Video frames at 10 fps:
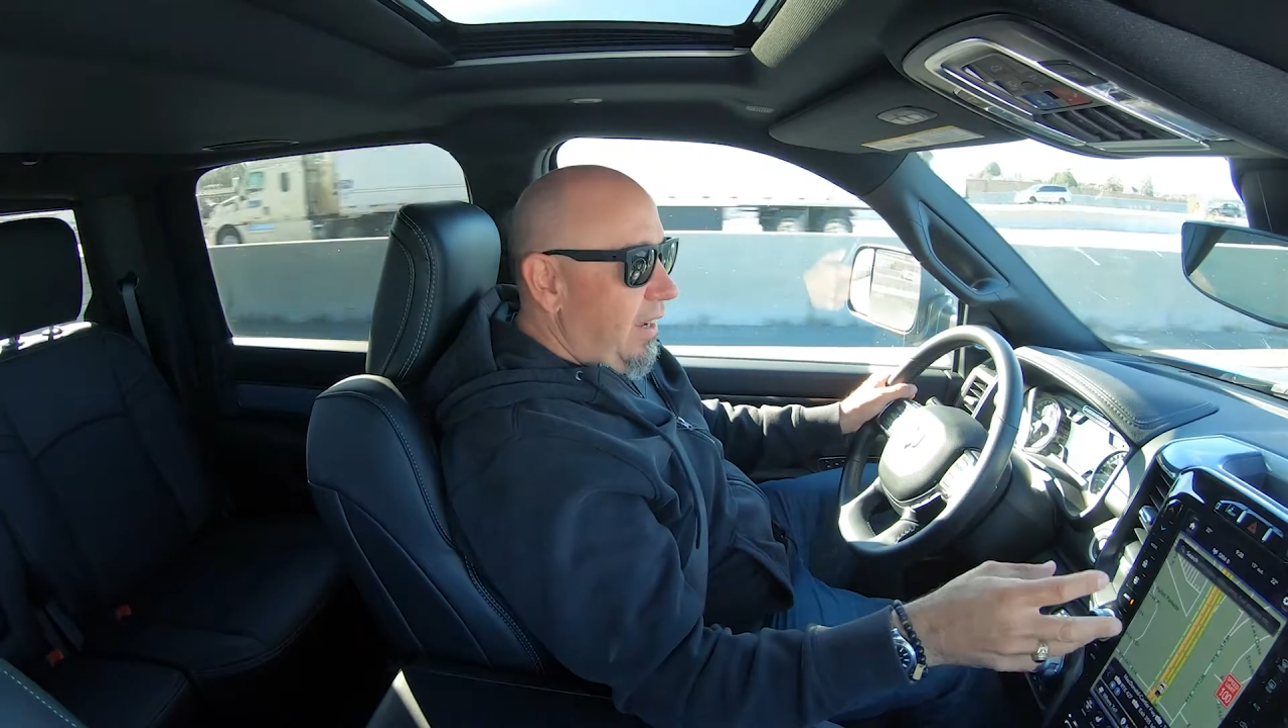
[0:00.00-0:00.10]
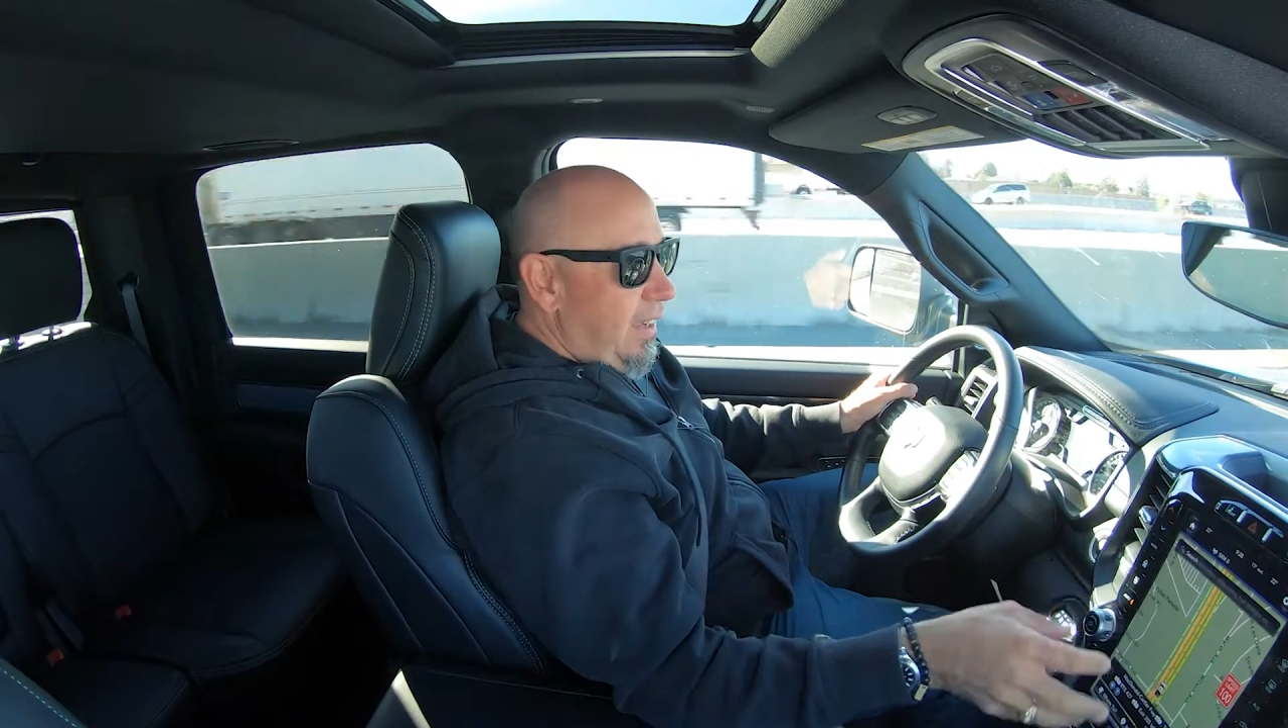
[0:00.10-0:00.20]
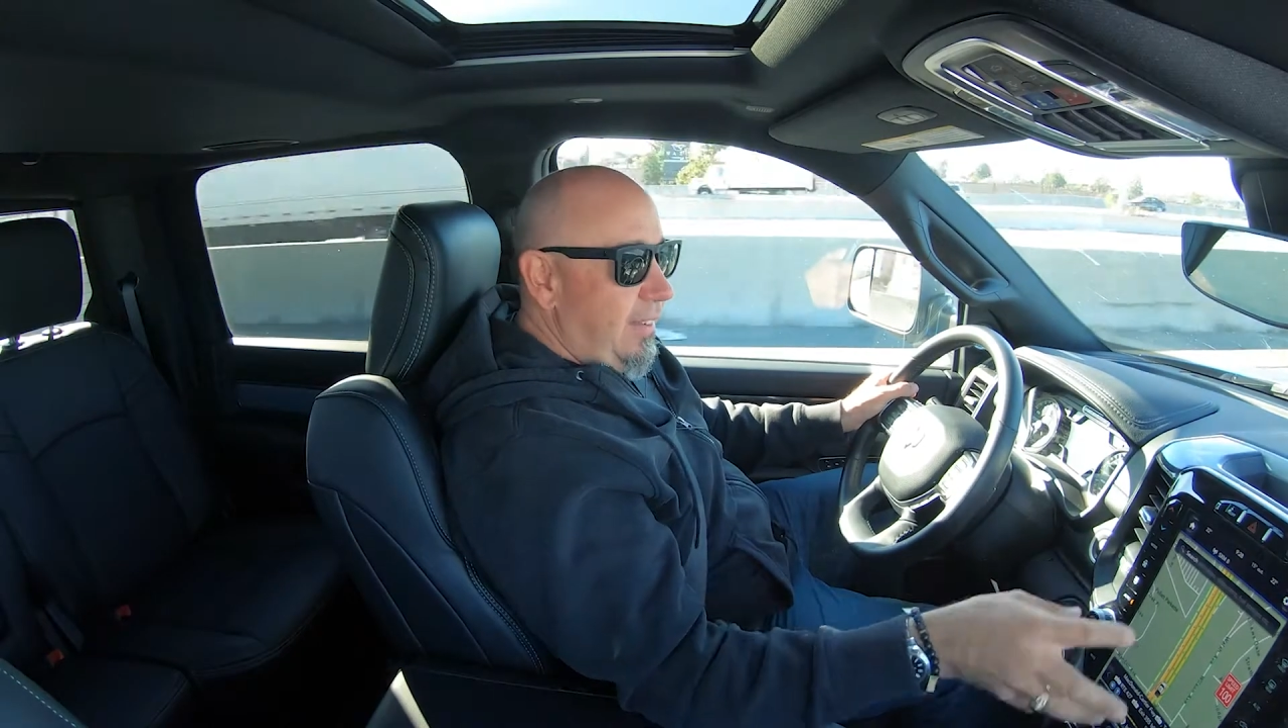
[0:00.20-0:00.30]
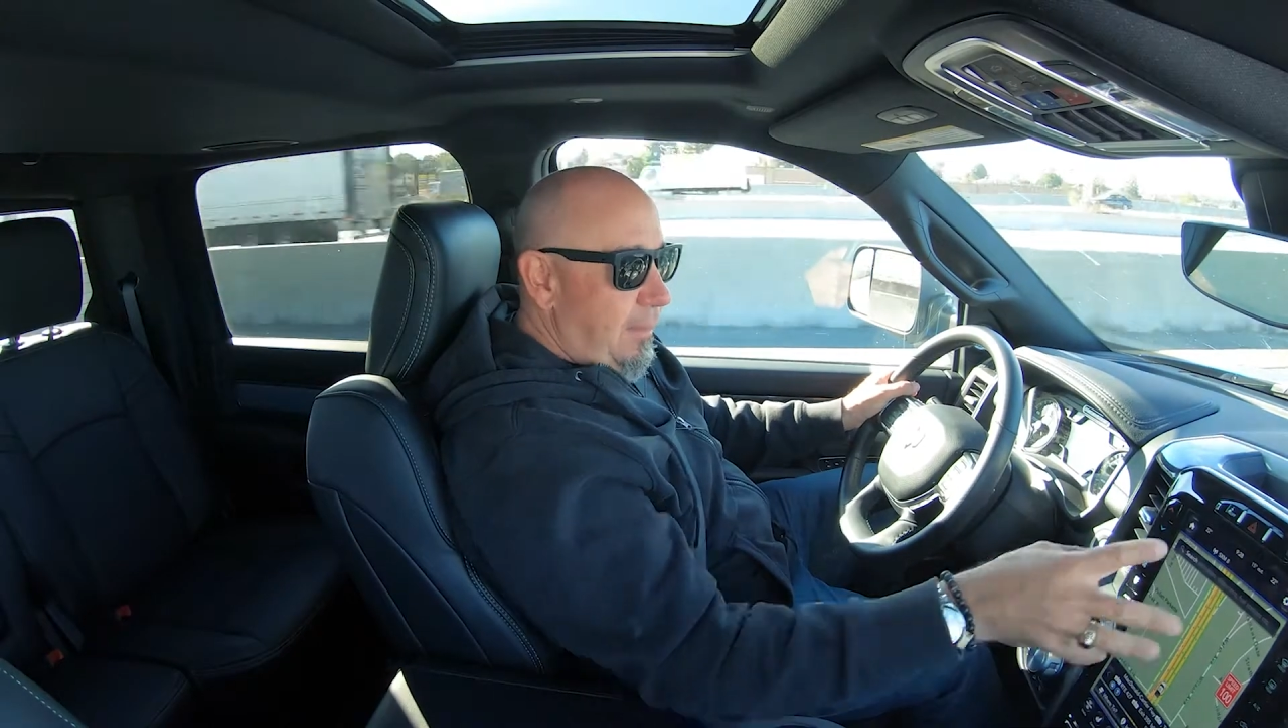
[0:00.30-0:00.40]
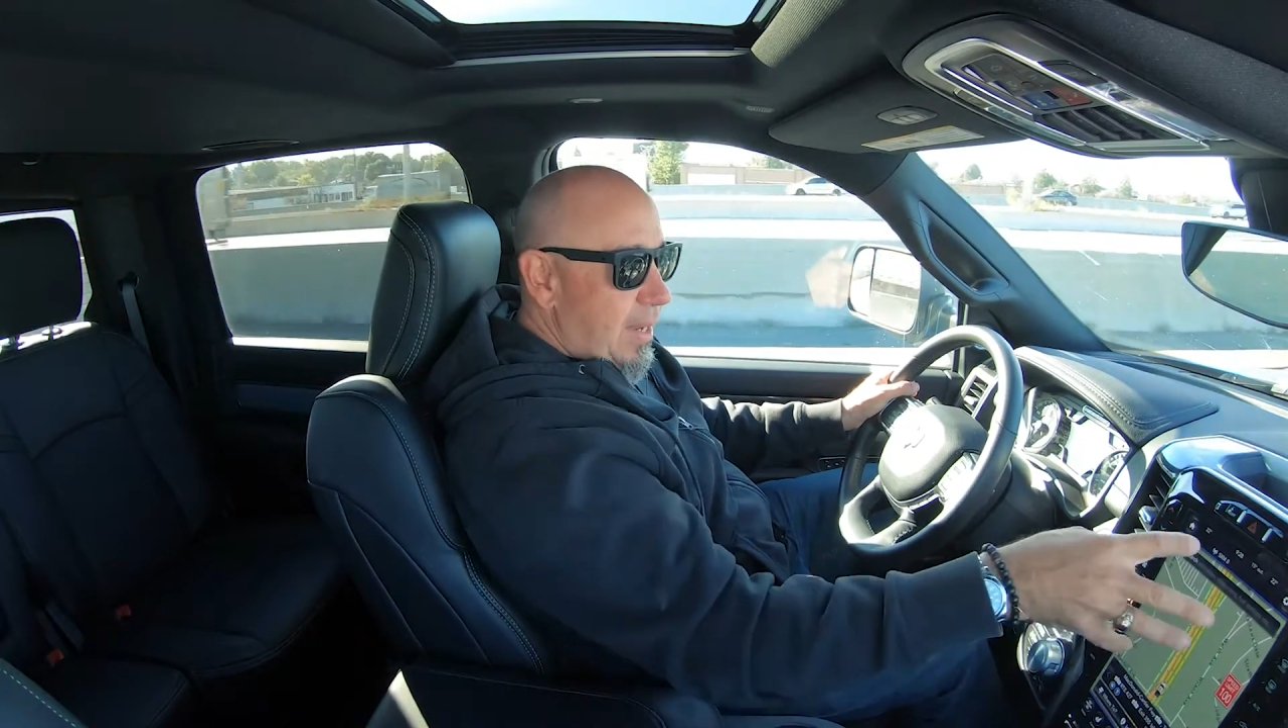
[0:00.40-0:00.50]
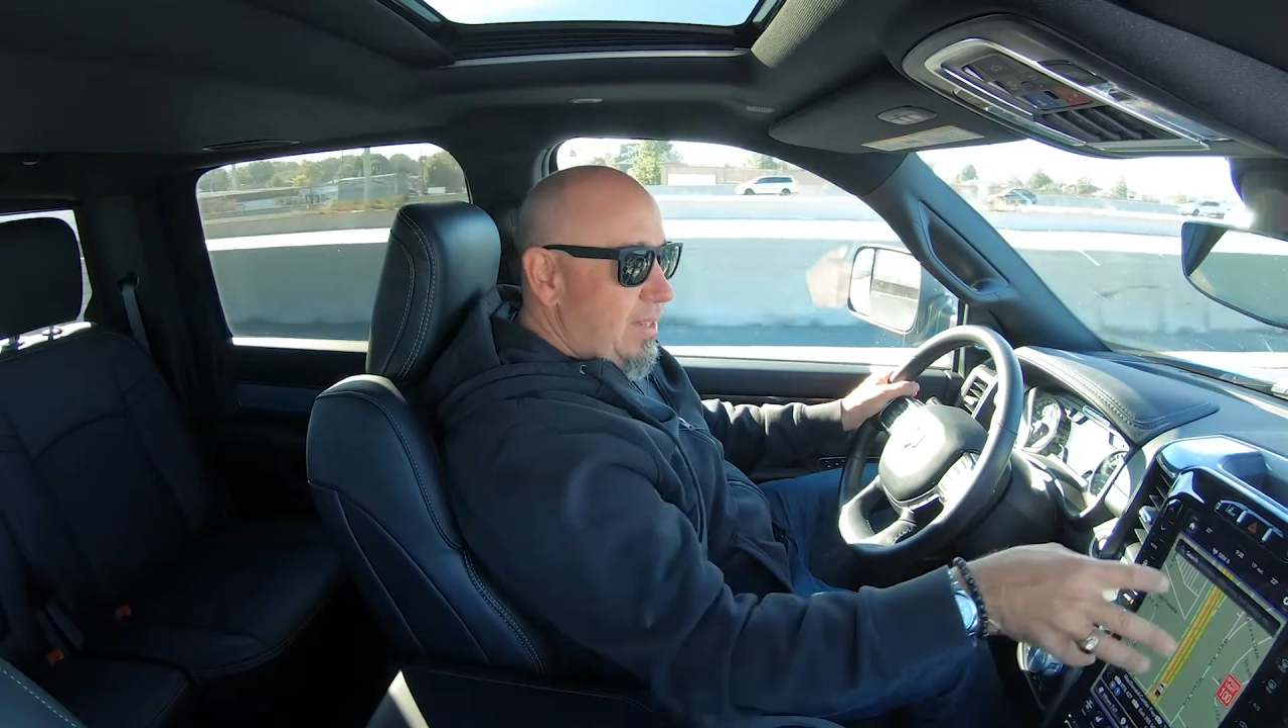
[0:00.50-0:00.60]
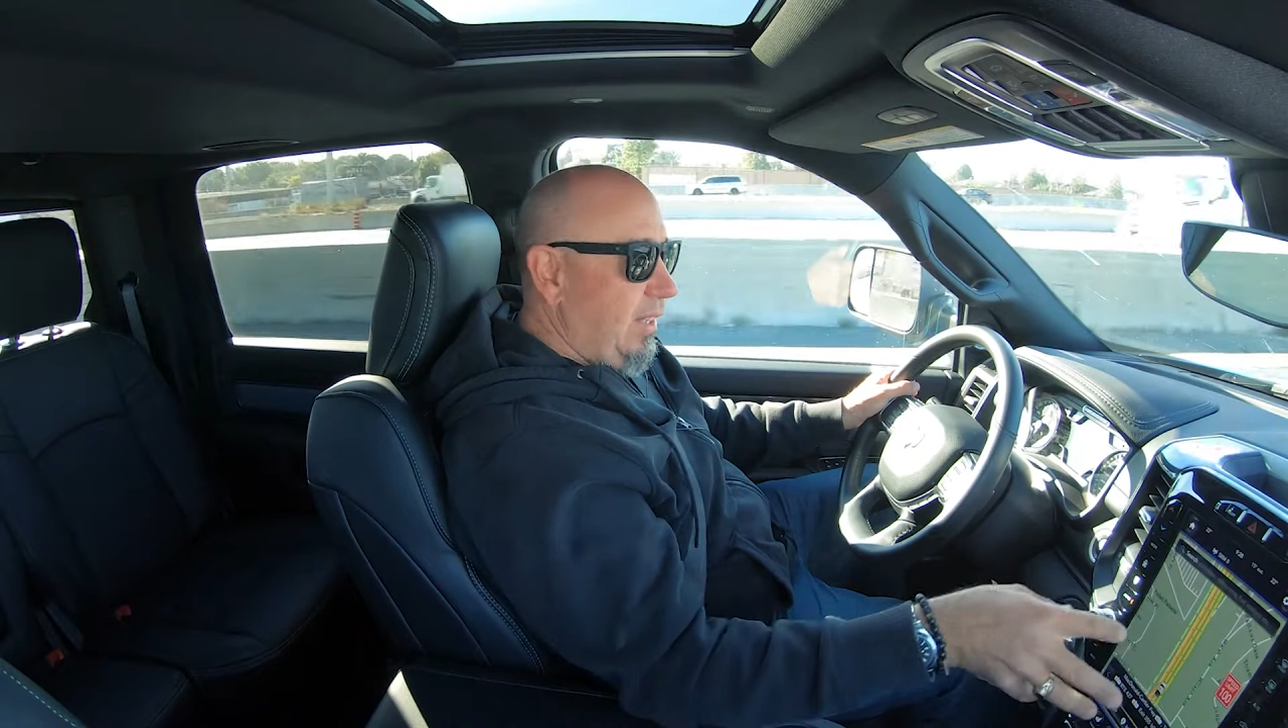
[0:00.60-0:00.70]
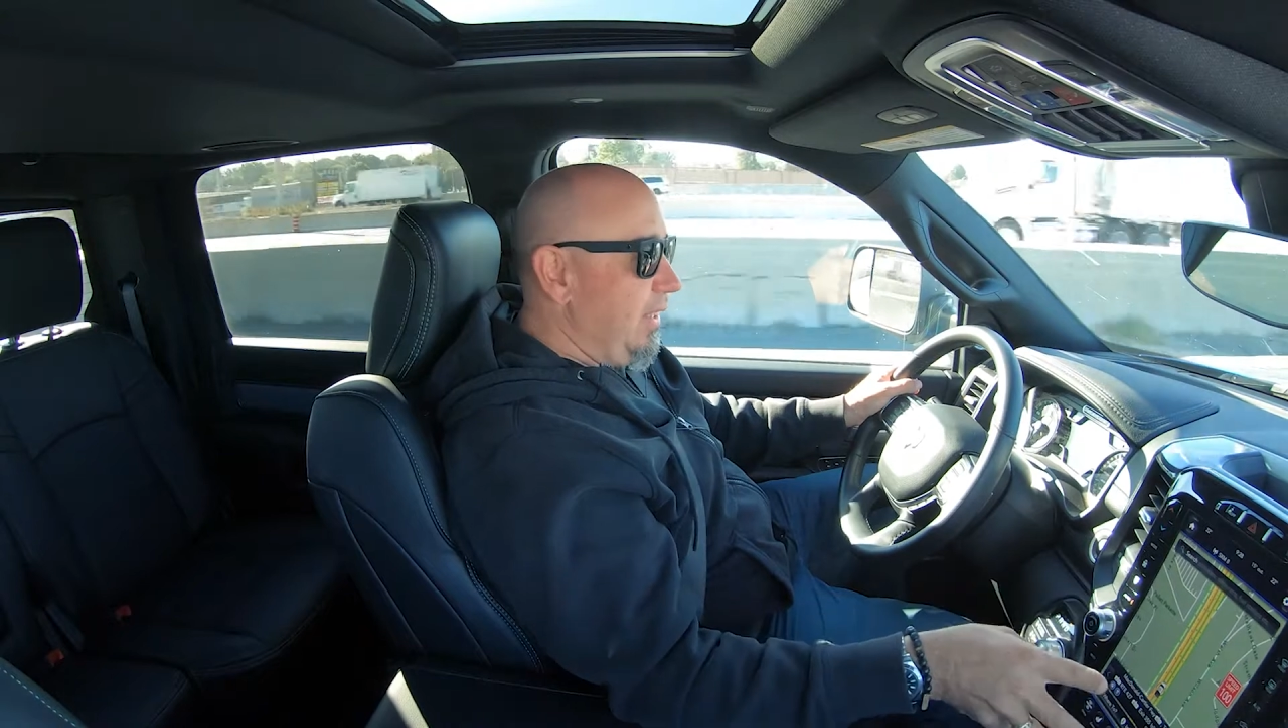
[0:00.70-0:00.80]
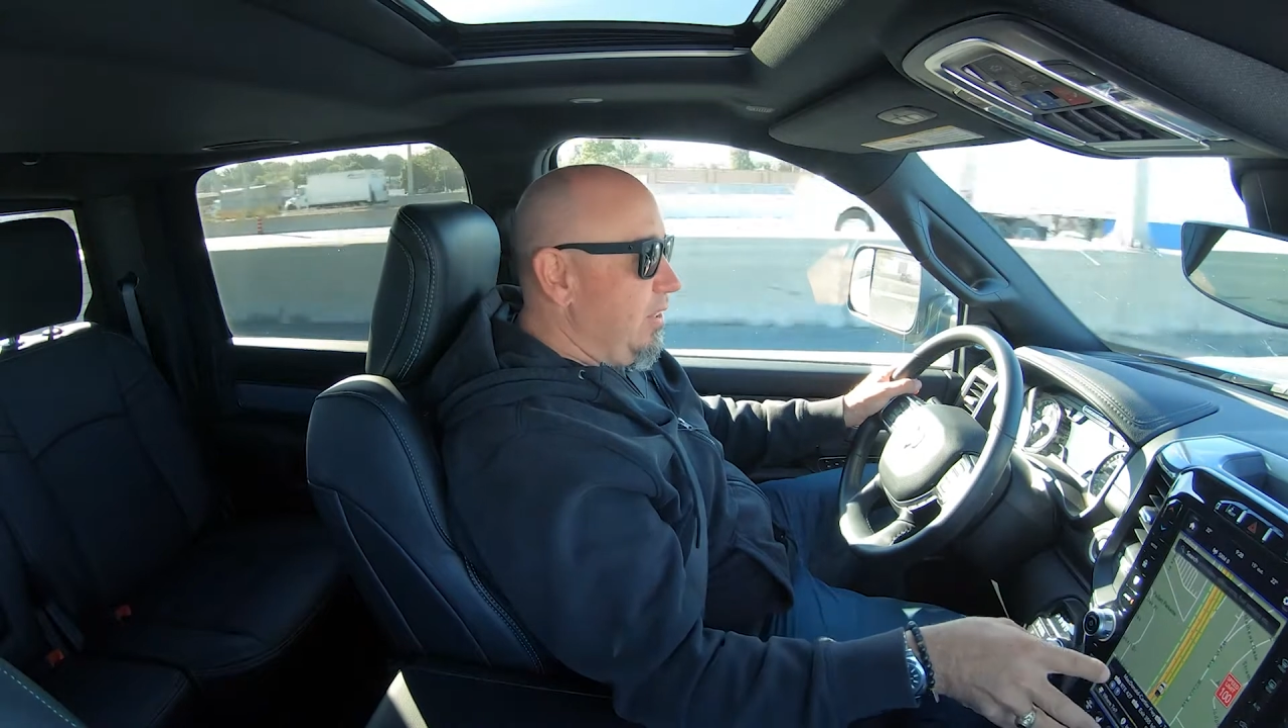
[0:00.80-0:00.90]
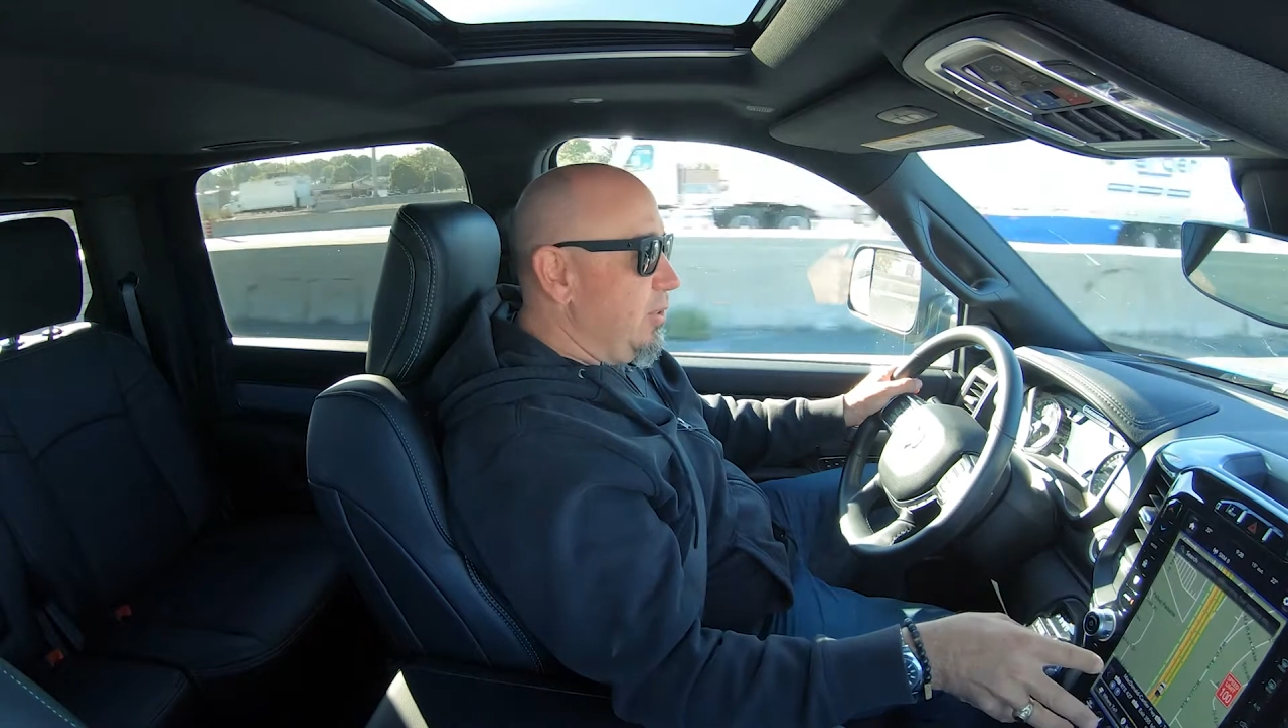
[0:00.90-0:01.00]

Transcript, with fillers: You've got basically